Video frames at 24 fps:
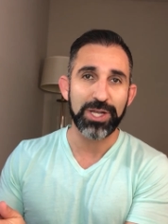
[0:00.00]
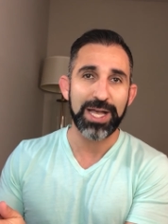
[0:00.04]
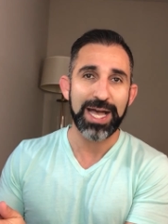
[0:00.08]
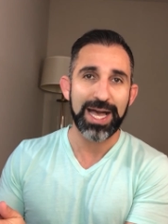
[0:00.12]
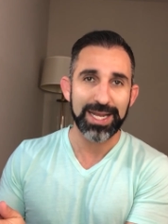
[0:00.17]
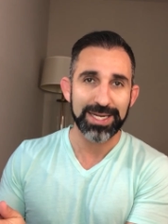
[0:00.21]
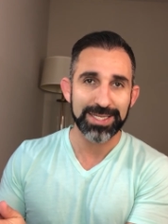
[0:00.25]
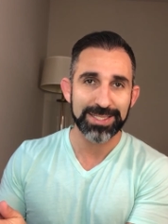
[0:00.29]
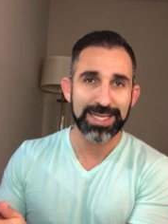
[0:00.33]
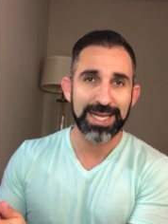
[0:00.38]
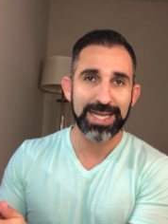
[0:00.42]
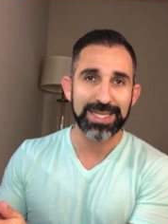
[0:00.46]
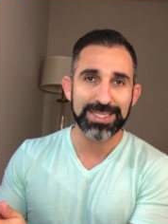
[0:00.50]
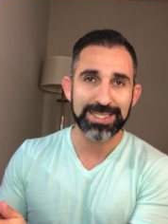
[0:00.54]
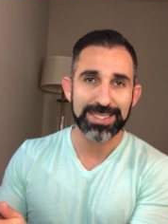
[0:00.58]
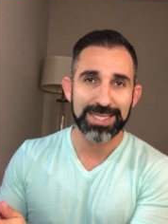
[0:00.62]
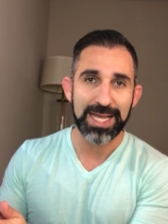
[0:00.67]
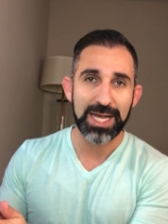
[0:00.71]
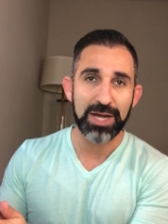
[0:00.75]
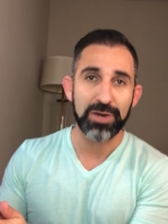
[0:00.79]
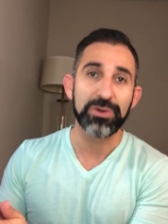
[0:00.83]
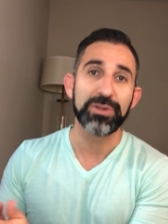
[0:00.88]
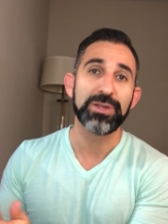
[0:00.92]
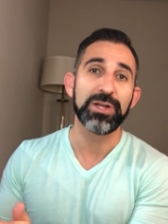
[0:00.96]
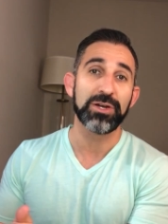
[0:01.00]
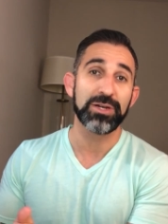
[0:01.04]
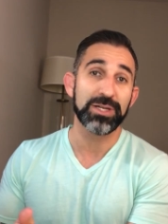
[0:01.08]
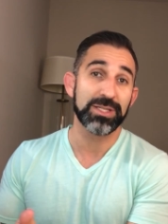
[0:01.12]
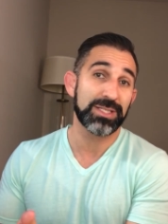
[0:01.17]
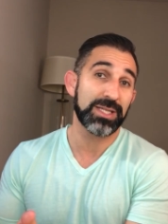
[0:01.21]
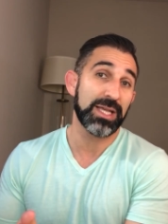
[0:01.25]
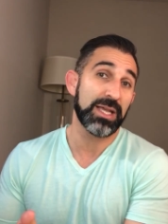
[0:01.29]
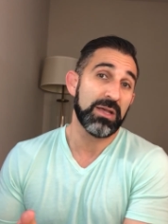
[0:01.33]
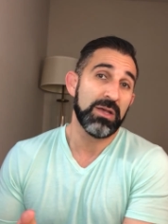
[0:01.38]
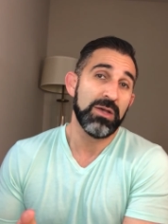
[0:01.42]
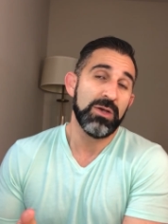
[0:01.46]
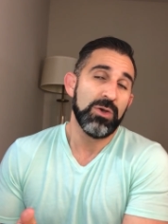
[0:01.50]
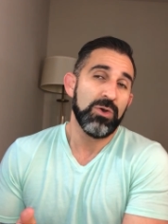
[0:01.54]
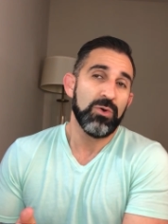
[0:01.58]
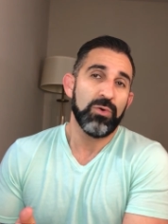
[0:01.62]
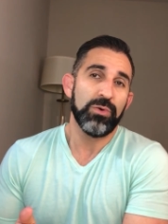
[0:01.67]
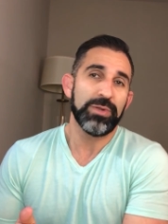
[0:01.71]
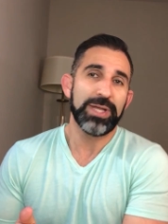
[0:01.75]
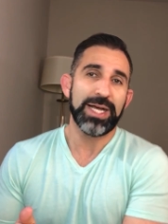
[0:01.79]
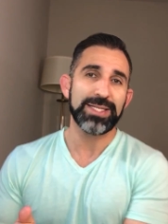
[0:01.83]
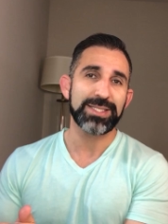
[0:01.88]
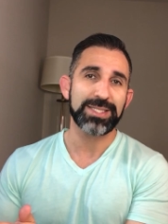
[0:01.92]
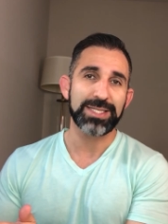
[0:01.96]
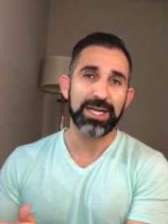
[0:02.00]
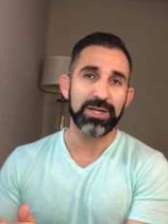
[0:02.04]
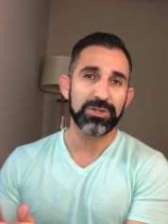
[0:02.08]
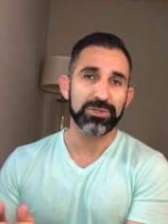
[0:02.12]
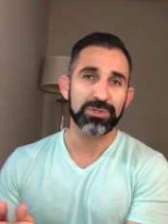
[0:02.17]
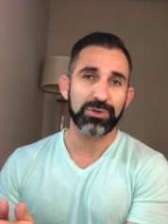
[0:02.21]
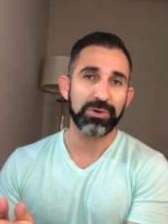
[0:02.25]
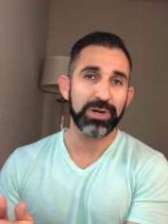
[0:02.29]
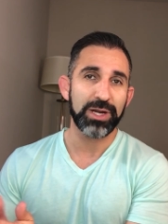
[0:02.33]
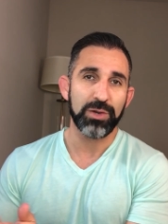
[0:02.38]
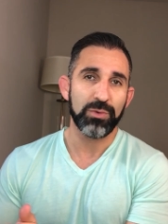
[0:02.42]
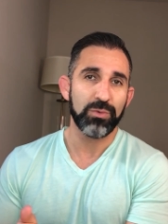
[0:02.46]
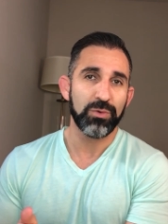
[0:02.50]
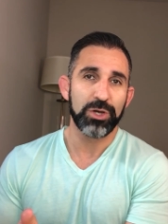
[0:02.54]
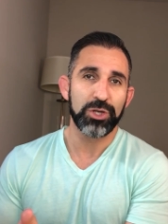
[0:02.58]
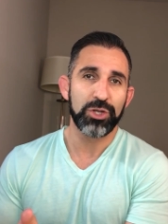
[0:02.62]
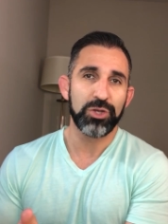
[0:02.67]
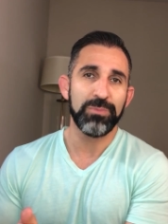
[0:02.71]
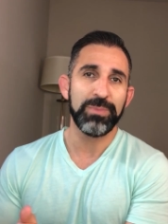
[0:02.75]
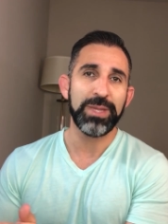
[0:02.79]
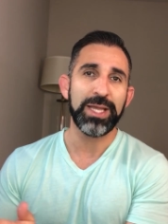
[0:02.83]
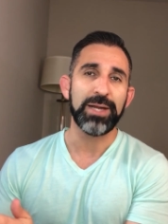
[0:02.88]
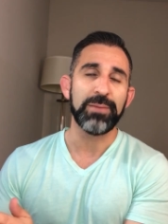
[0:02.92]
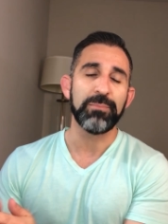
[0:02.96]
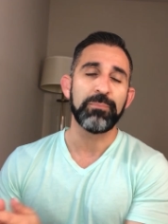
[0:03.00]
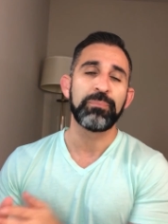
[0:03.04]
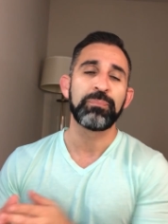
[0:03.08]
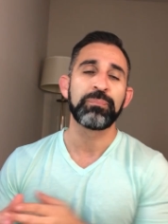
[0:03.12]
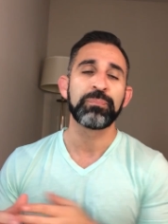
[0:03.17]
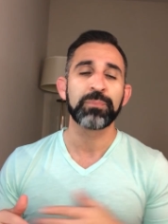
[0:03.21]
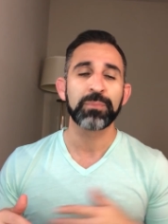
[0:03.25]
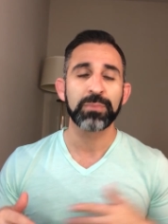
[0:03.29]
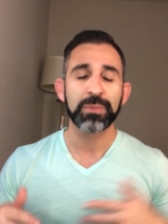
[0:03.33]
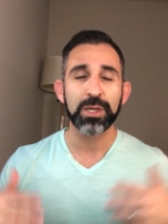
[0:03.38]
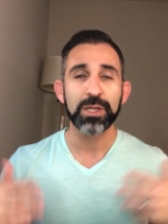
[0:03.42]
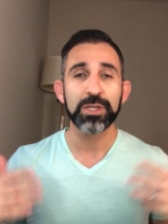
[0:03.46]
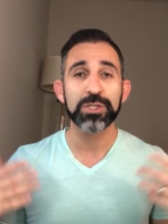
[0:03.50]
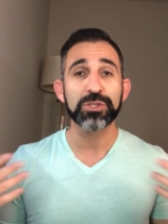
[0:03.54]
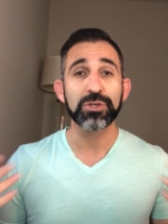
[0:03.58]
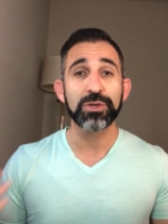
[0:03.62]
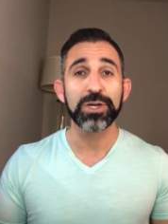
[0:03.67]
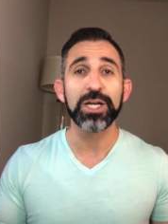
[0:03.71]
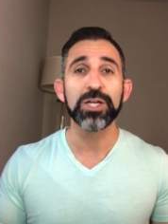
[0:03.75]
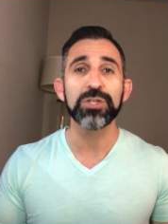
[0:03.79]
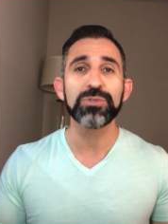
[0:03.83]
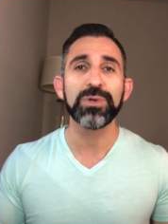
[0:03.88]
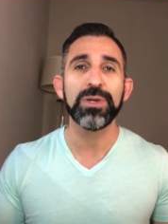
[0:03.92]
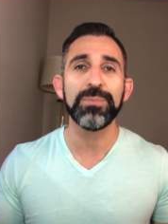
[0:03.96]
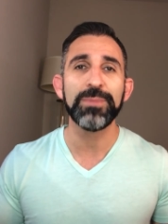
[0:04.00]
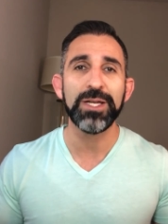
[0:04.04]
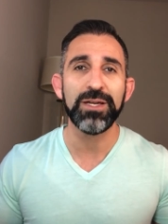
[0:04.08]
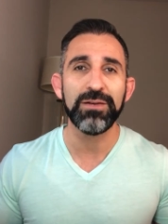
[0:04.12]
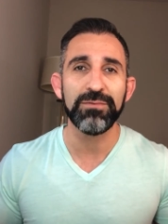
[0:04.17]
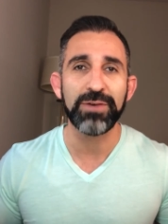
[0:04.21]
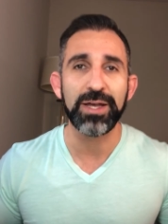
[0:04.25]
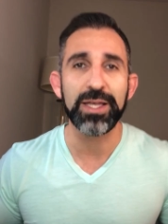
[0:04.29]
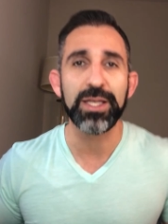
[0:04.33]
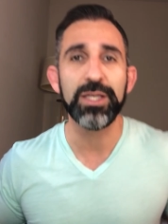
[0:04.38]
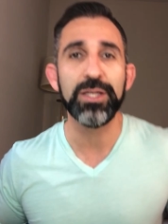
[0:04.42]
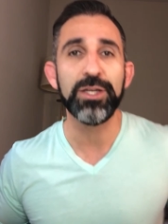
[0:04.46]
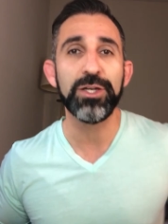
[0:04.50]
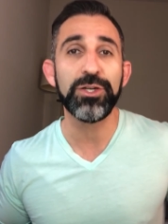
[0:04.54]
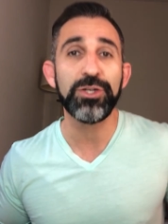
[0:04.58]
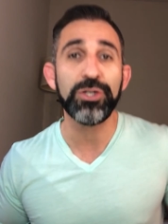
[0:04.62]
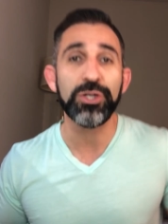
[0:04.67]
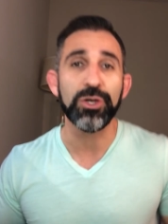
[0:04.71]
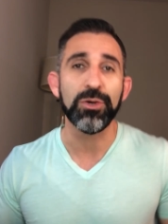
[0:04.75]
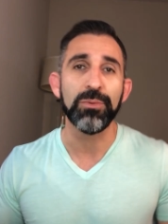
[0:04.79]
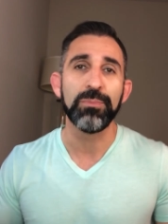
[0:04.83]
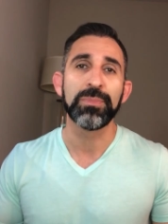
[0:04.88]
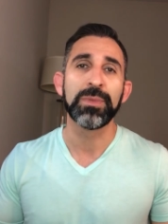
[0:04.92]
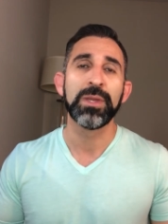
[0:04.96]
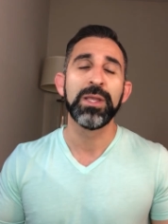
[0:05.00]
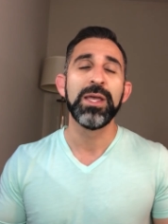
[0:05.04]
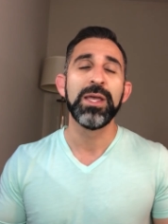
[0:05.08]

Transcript: How does that sound? They're gonna say, well, that sounds great. What do you mean? So here's what I'm gonna invite you to do.